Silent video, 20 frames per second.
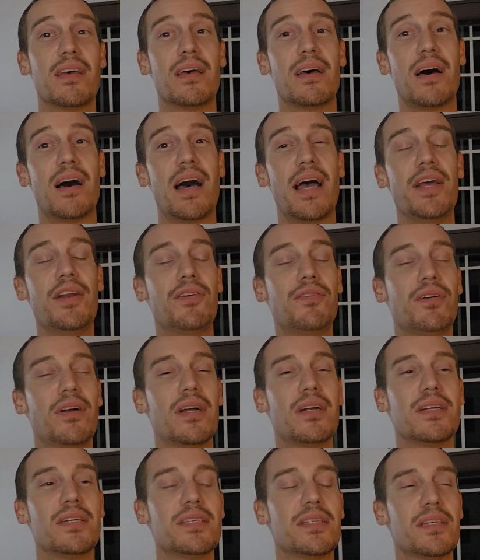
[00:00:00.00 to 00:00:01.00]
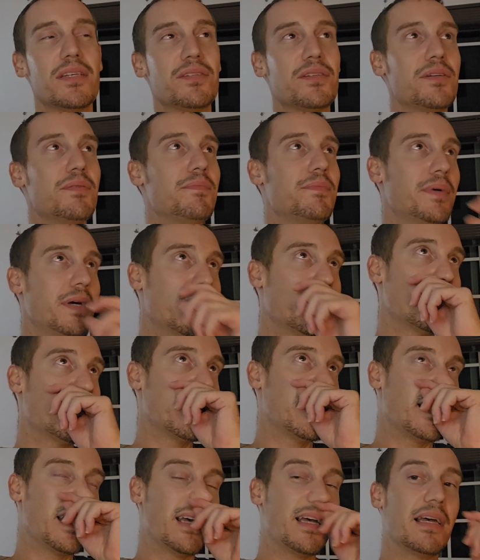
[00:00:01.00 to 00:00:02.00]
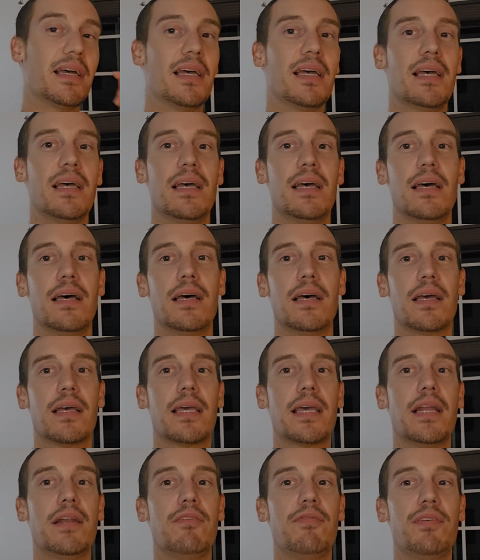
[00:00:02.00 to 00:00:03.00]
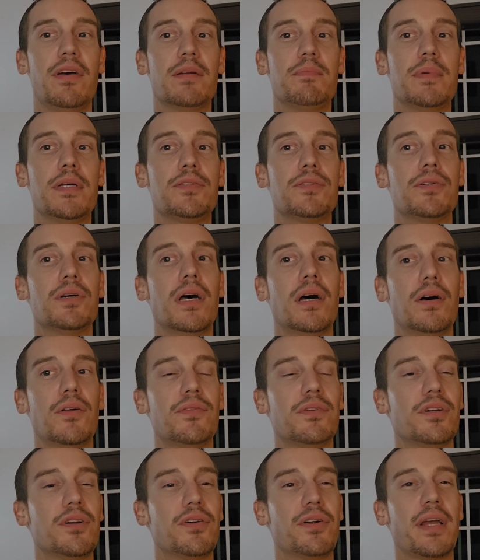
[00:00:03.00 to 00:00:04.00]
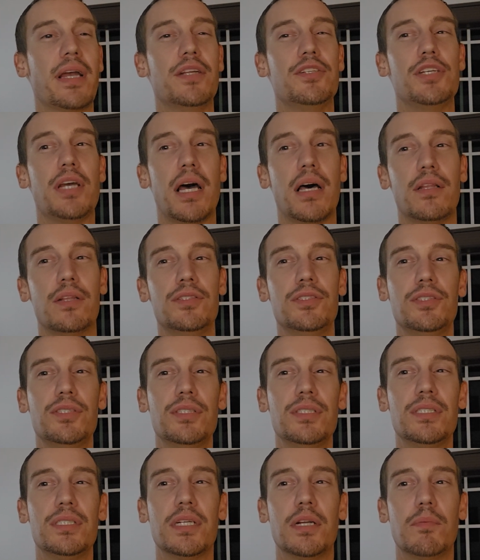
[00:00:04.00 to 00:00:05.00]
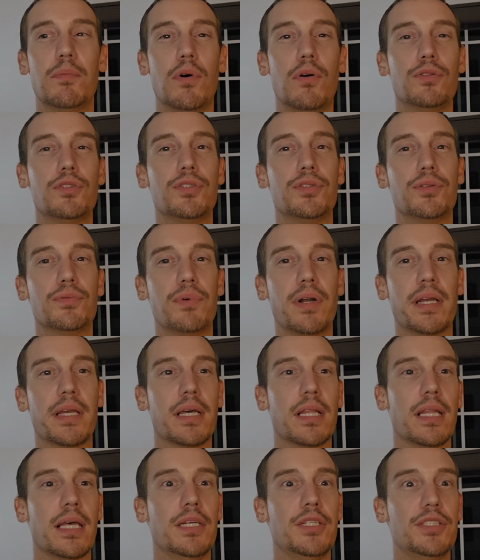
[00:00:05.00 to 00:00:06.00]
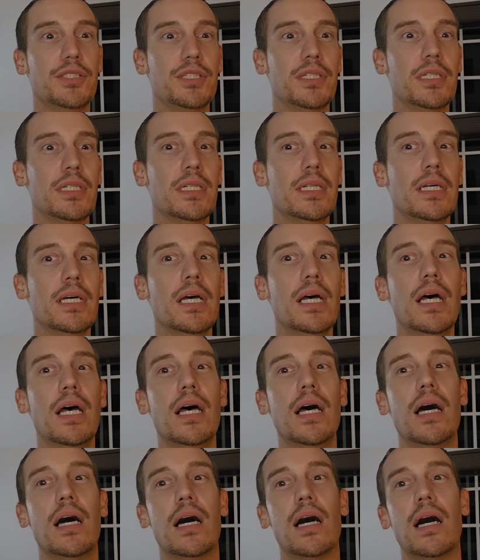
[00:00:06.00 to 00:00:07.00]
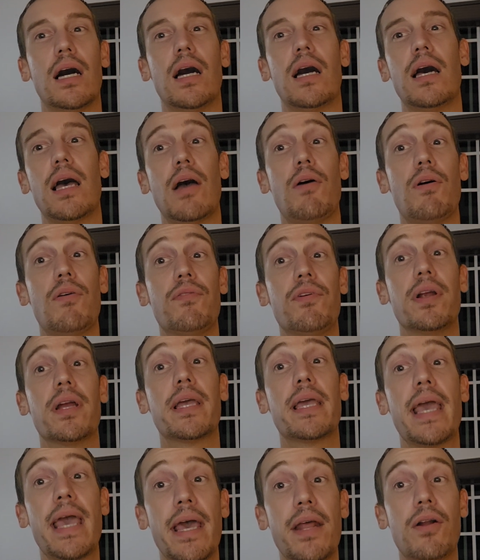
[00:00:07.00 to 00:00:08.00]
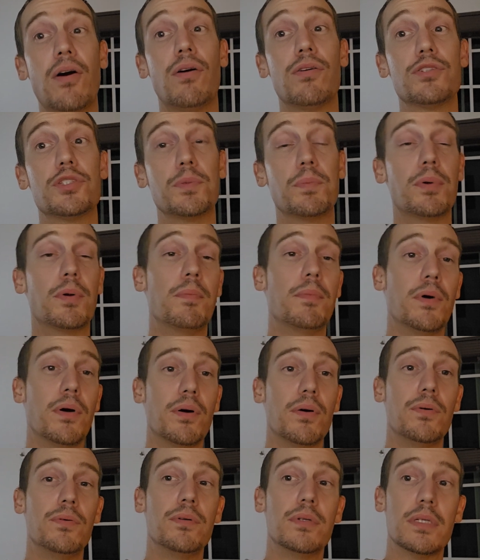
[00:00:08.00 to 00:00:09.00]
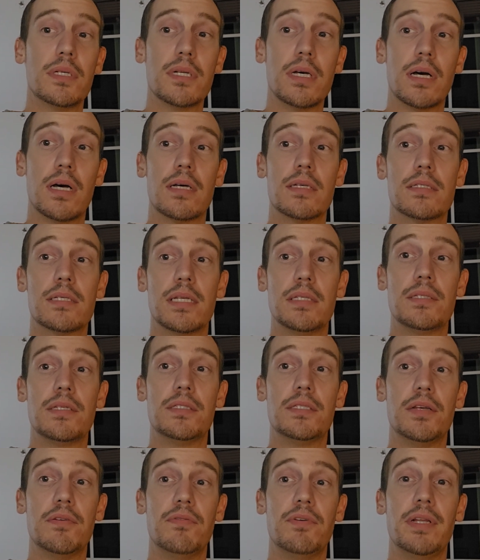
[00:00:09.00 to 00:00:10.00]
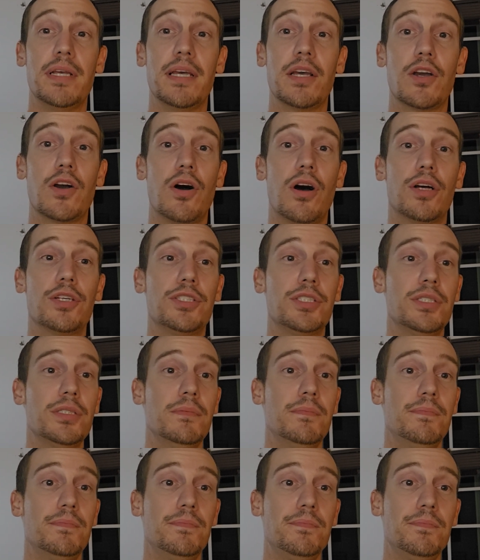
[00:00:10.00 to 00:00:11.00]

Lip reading: High neuroticism can affect mental health and create challenges in emotional regulation. However, it can also promote sensitivity and caution.